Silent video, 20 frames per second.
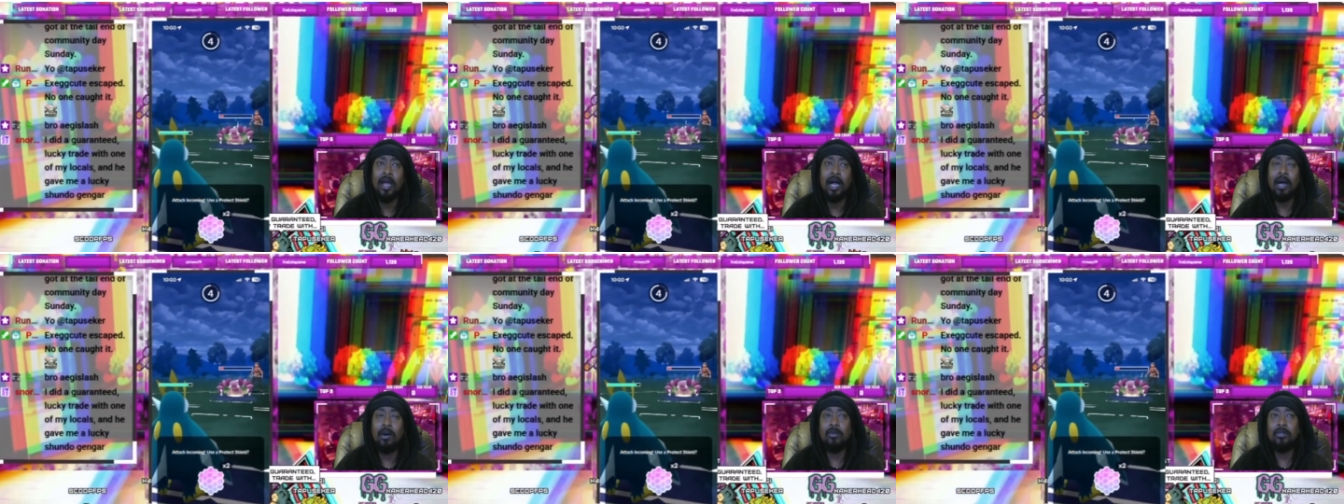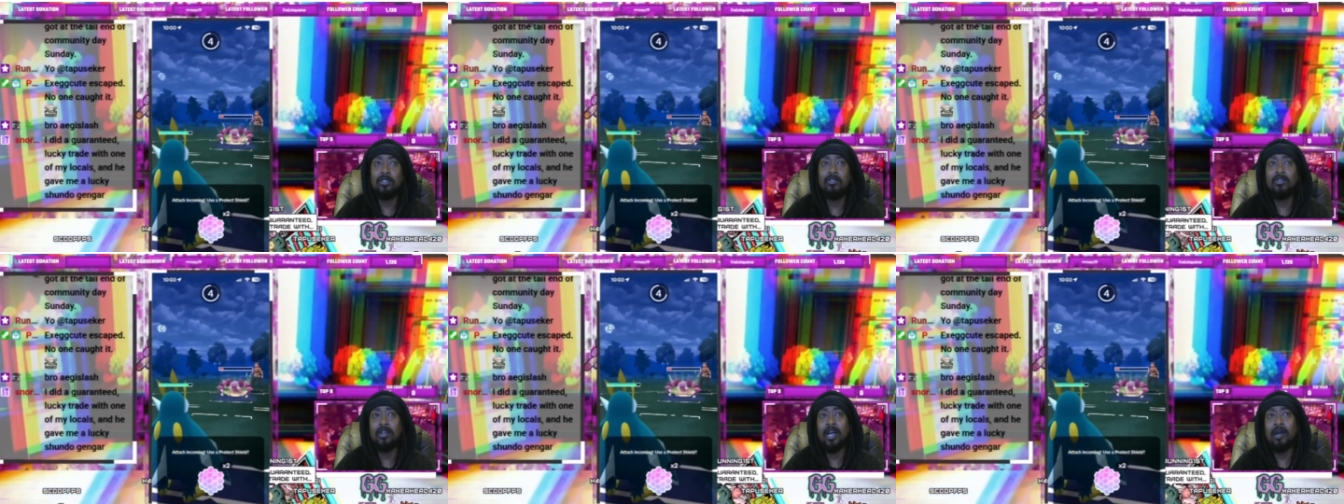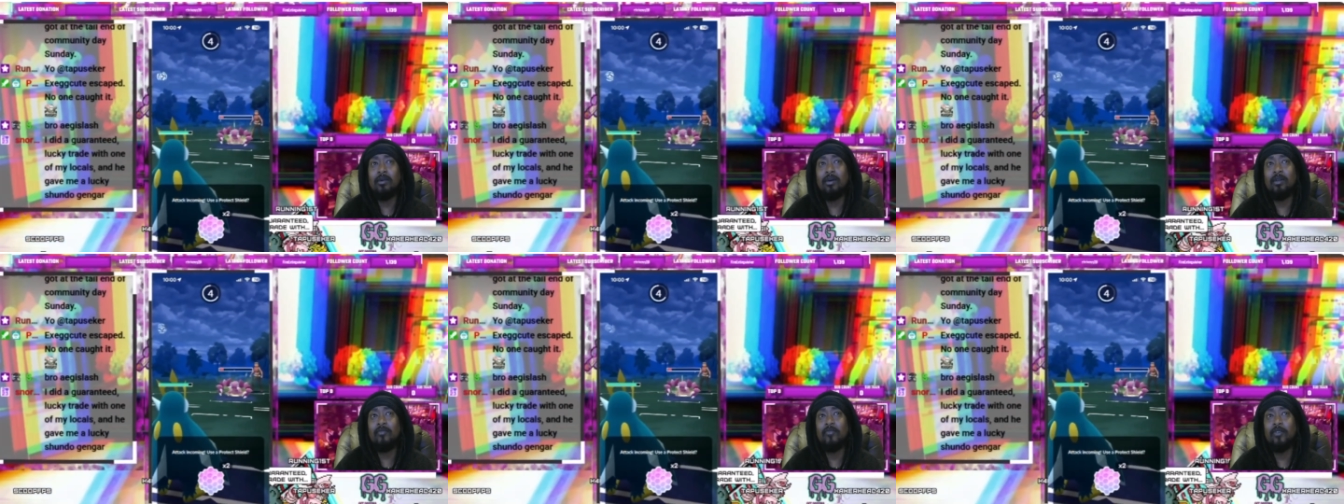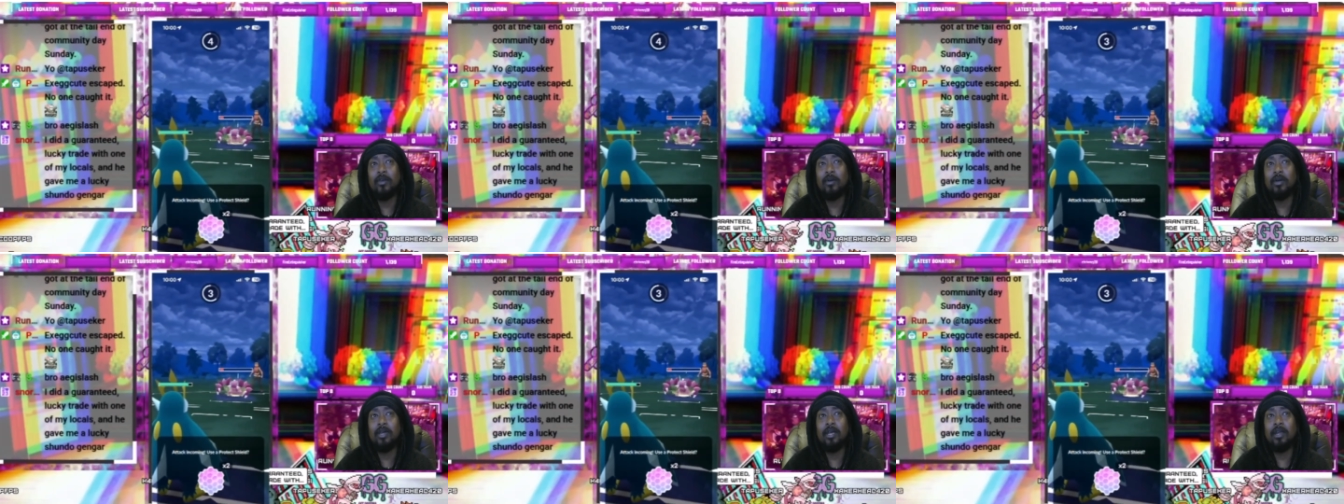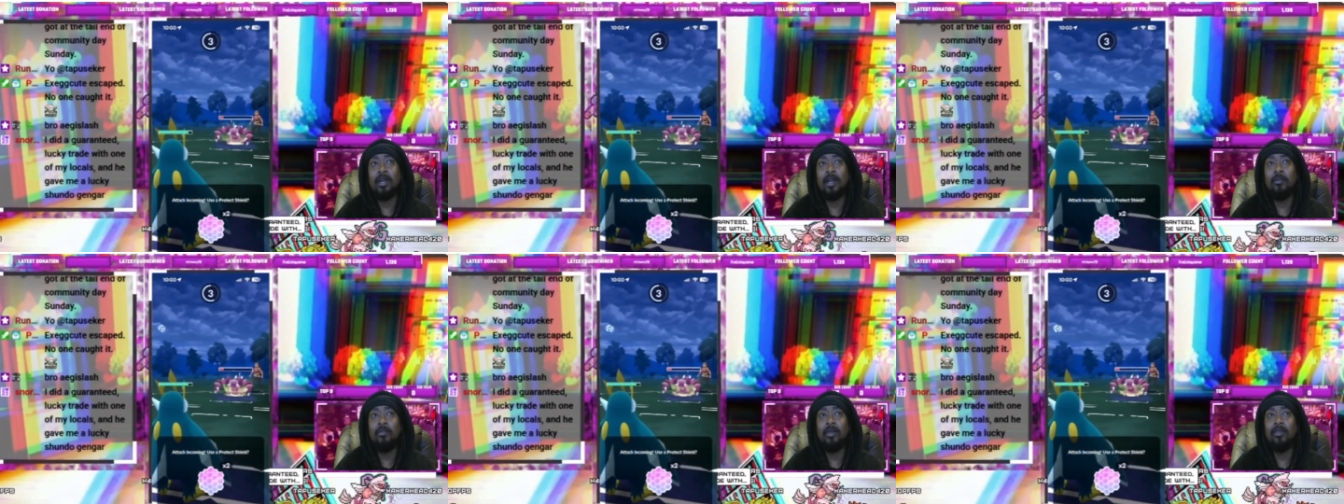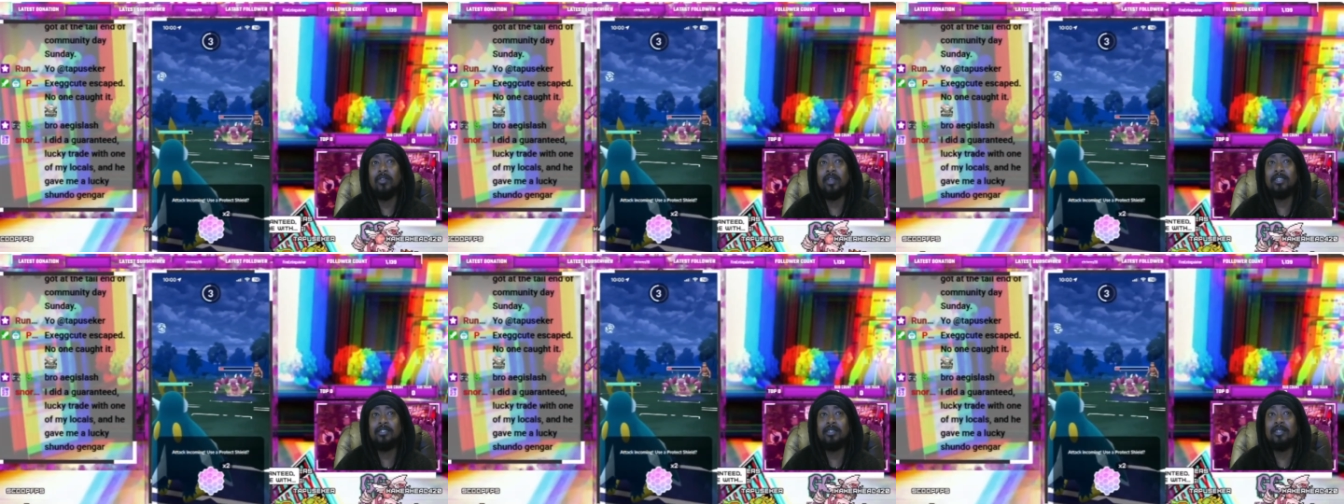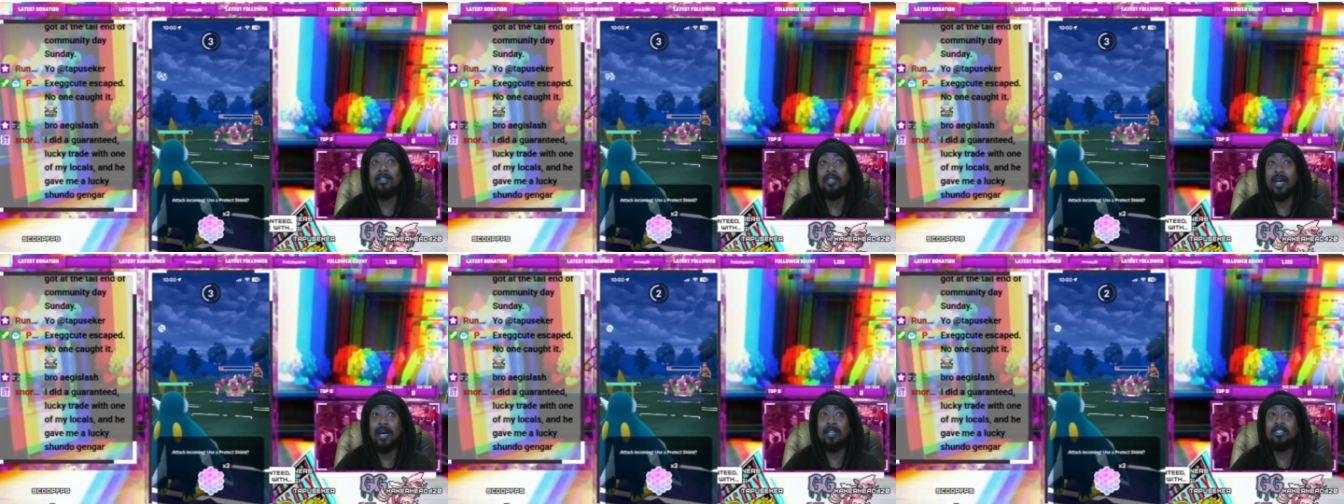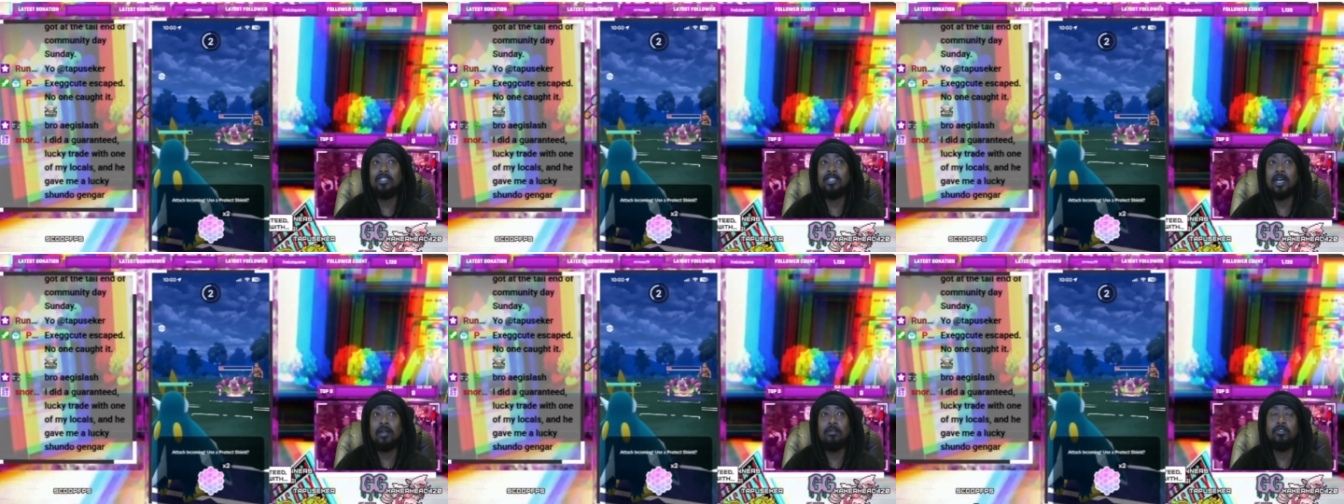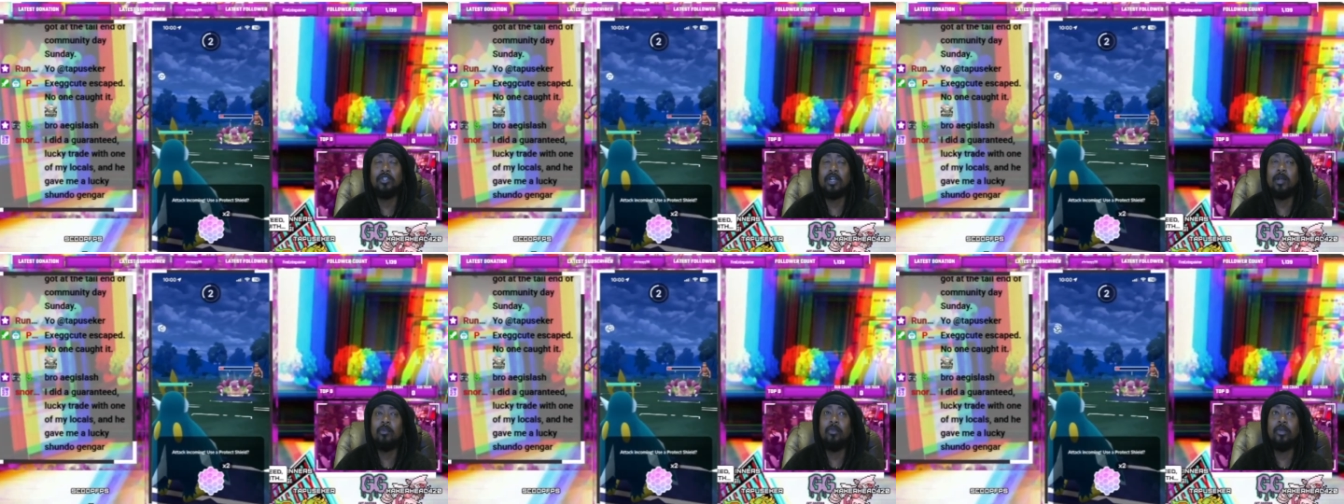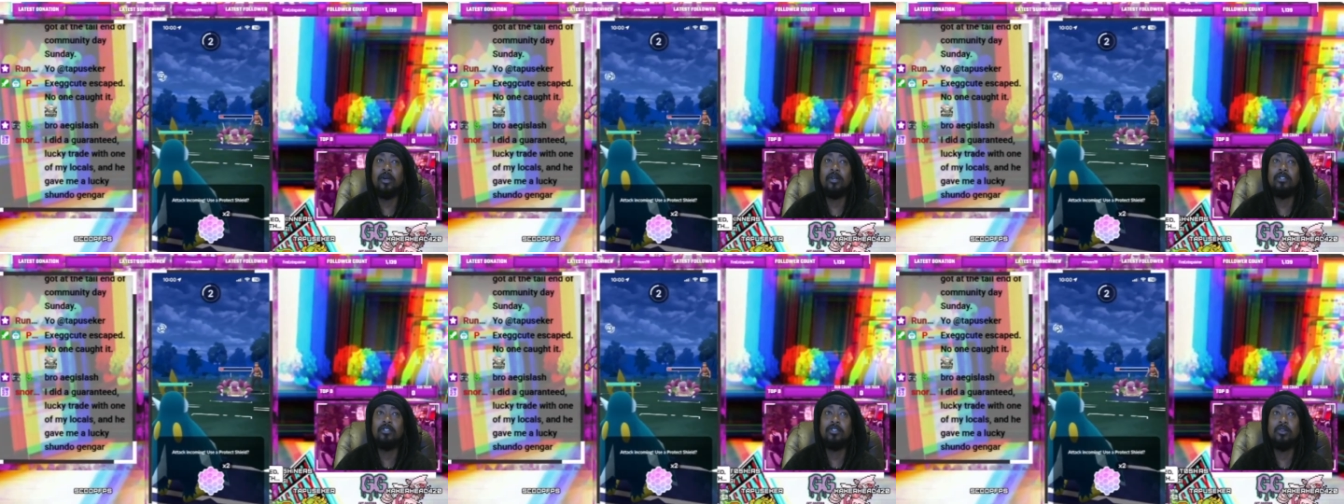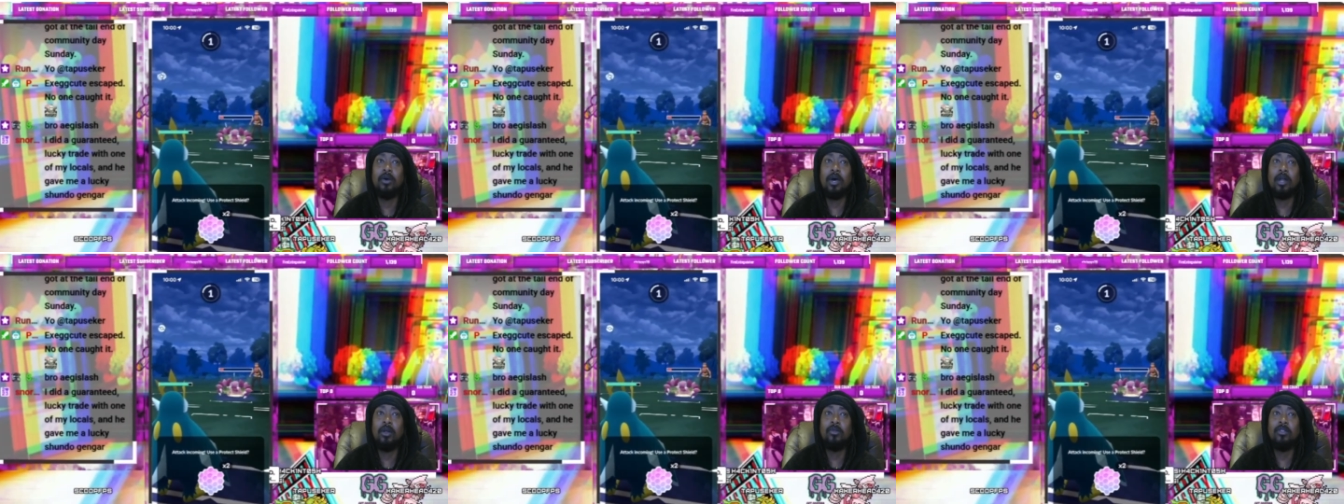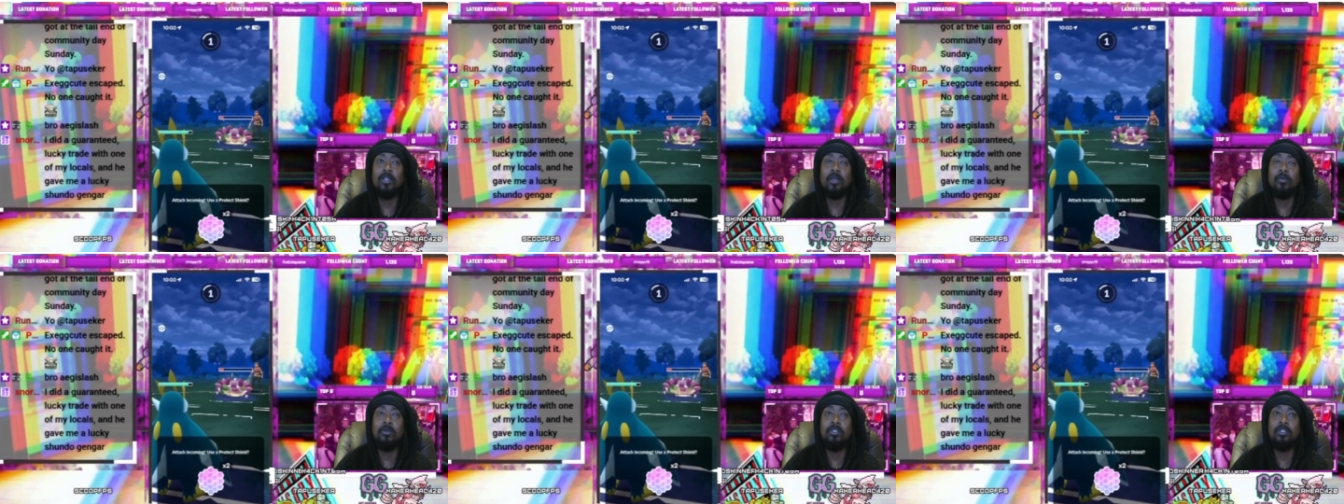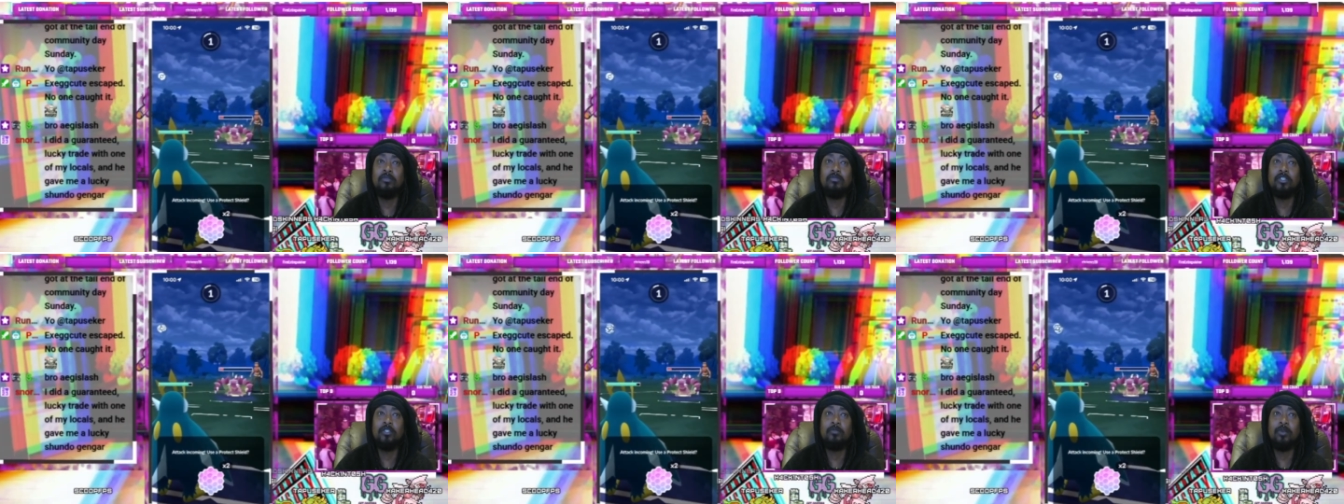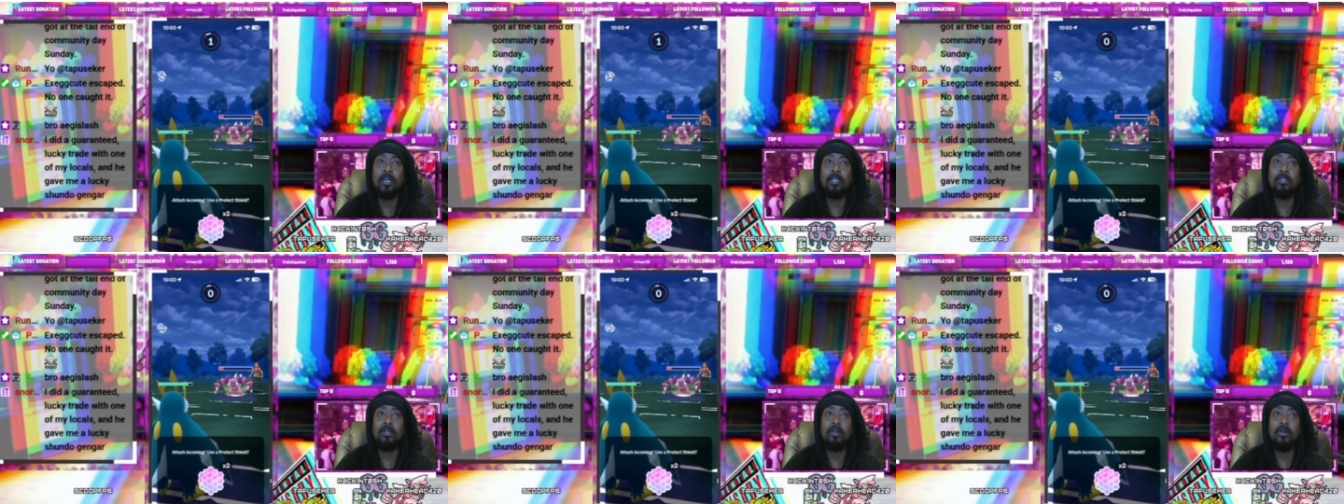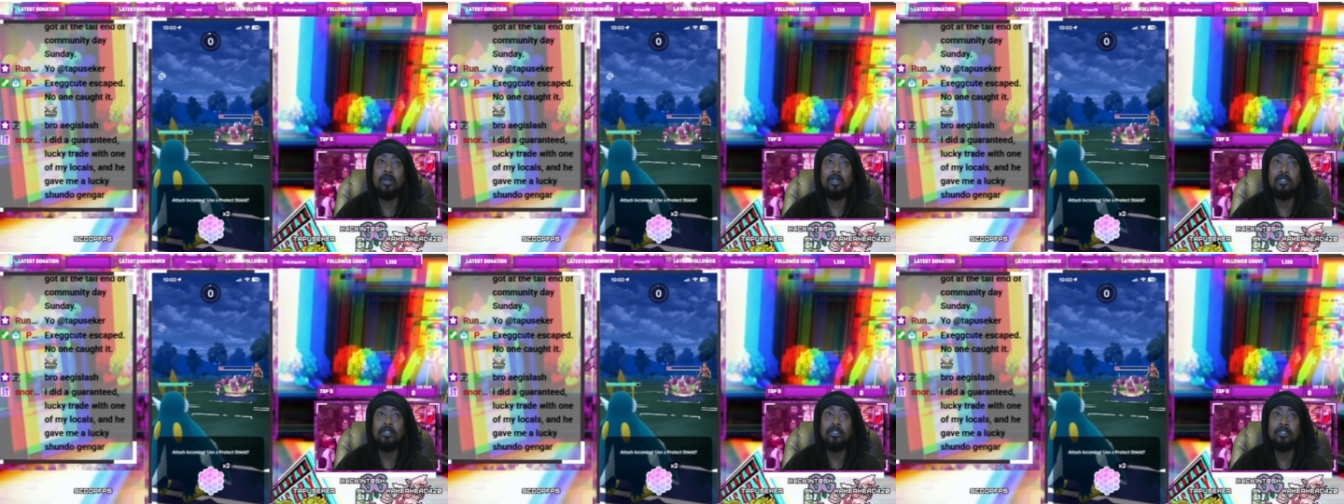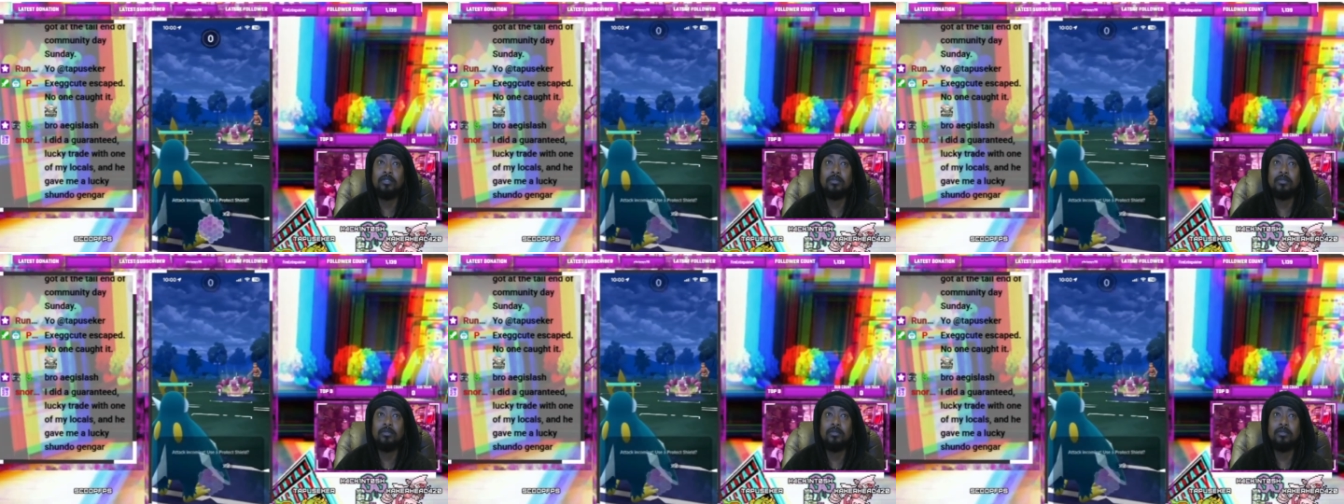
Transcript: I'm wondering how I feel here. I mean, it's a non-shadow Drapion, so I don't think we should respect the crunch.